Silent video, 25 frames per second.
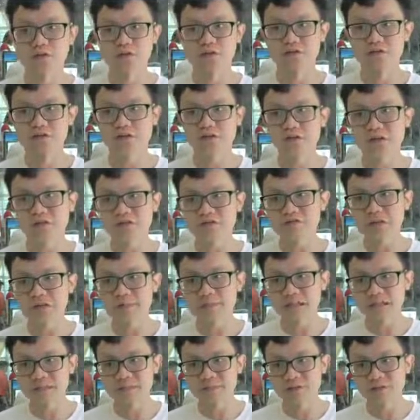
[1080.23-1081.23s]
so this one
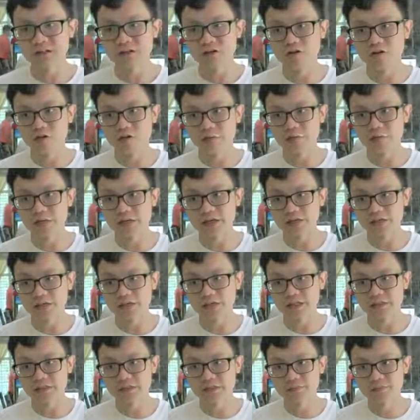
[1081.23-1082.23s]
must be low
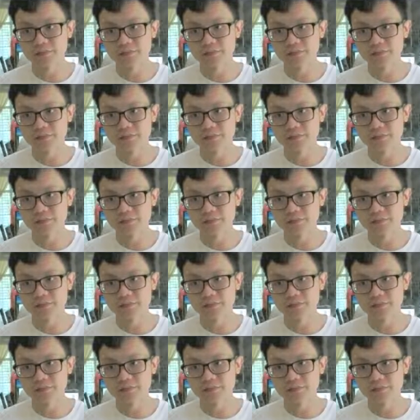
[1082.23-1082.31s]
pressure.